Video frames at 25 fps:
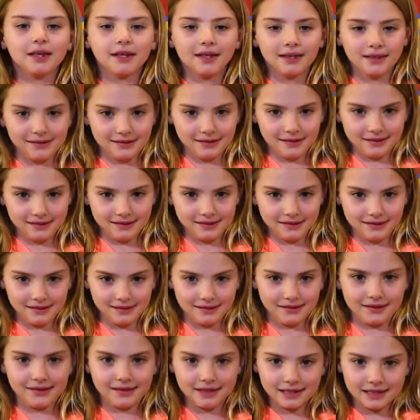Gibble?
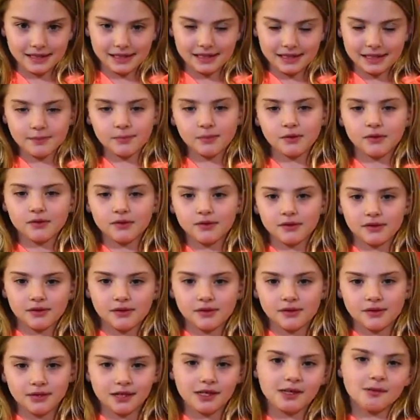Or Ghibli?
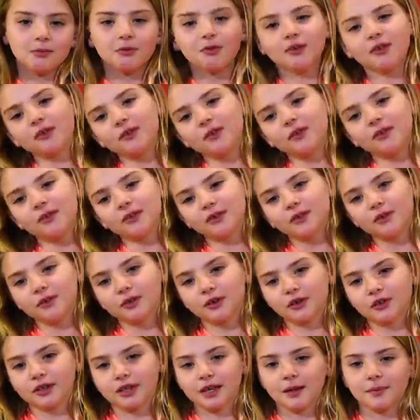Gibble. We say it.
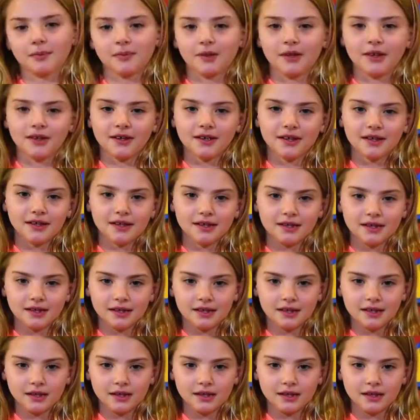I'm oh, not sure how we say that.